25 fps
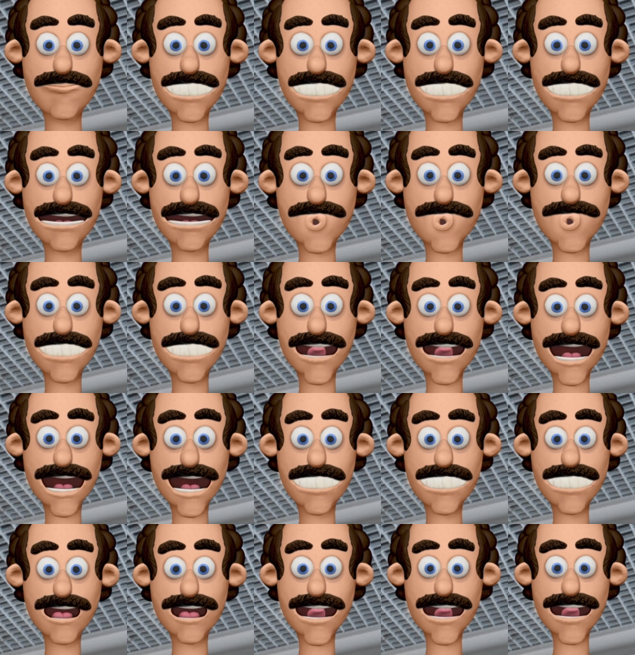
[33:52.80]
Use a
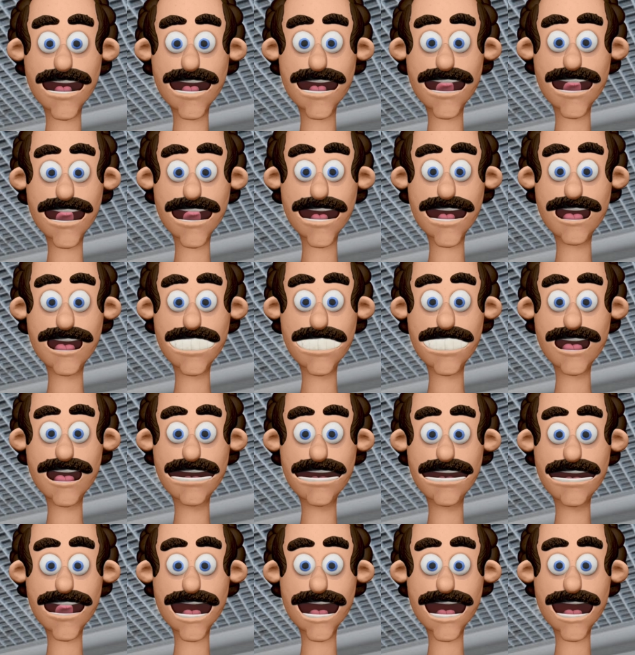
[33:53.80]
laser level or
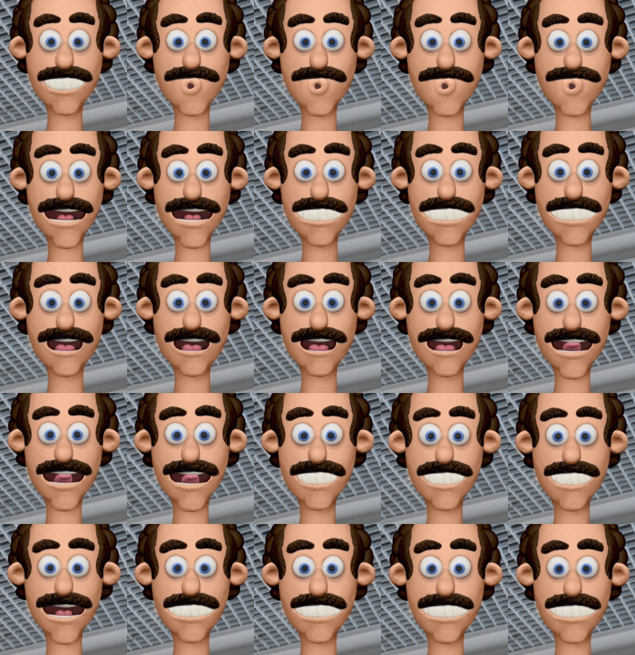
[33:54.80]
string line to ensure
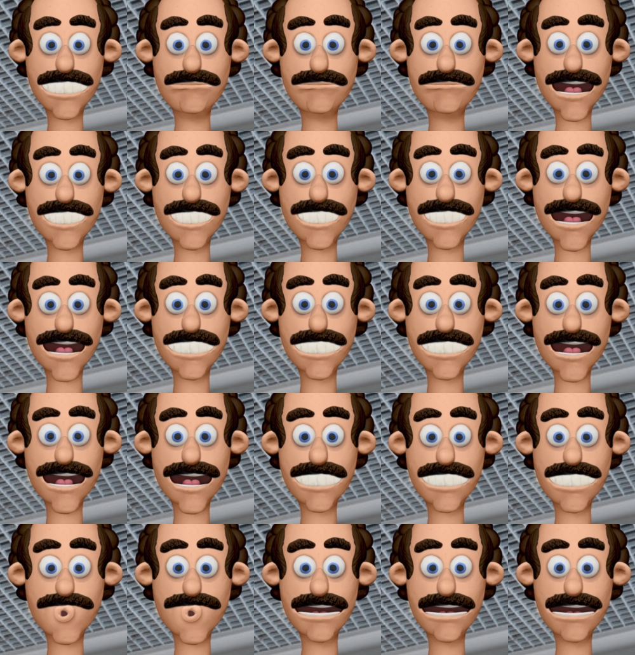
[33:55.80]
that the suspension
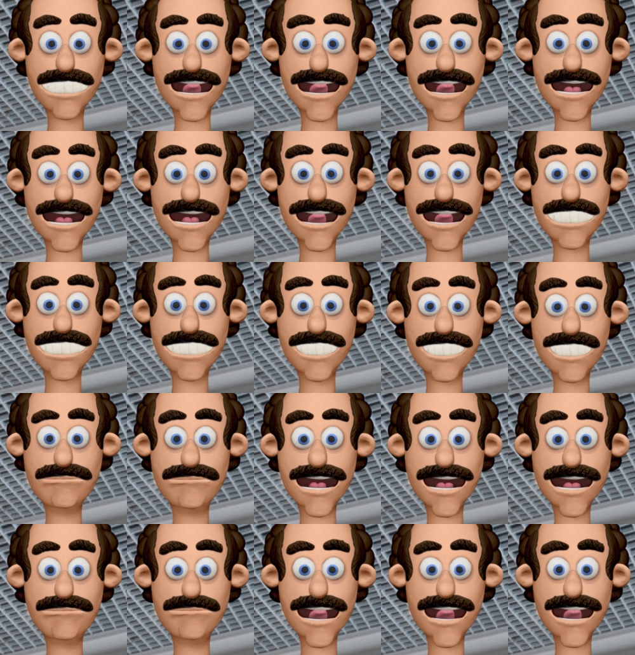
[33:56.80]
system is level and
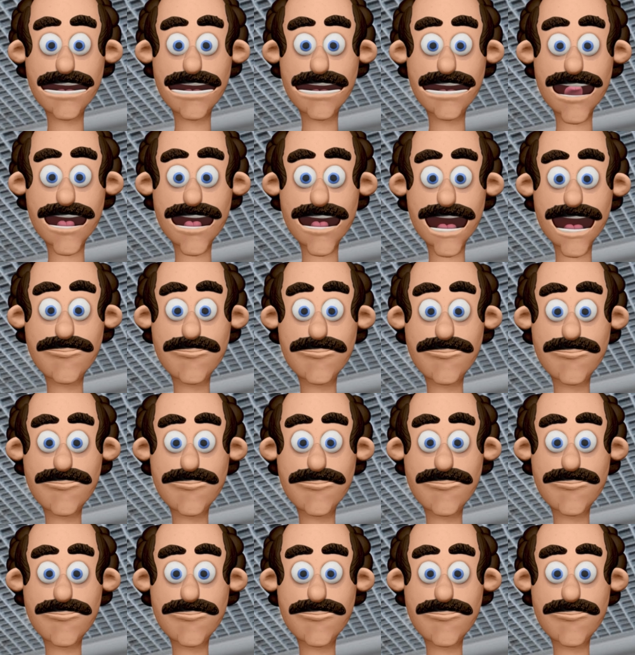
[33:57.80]
properly aligned.